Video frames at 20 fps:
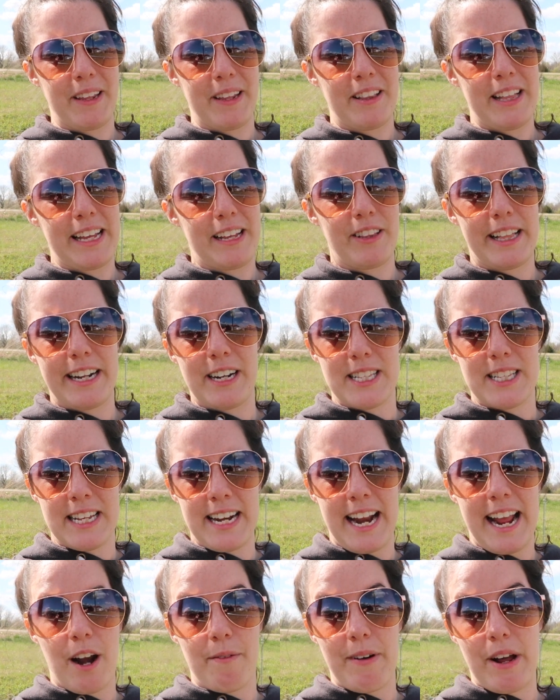like later
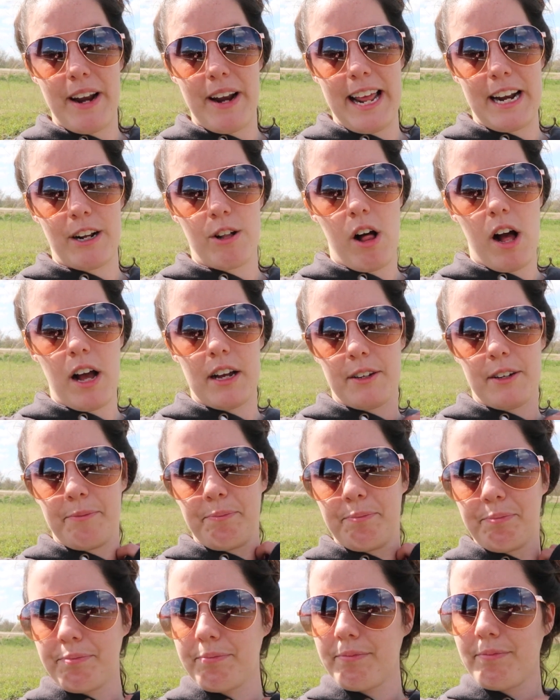tonight around 8 o'clock,
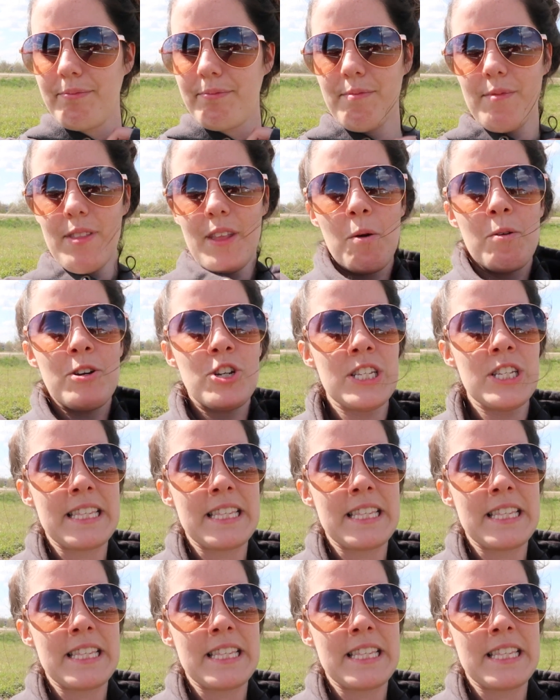which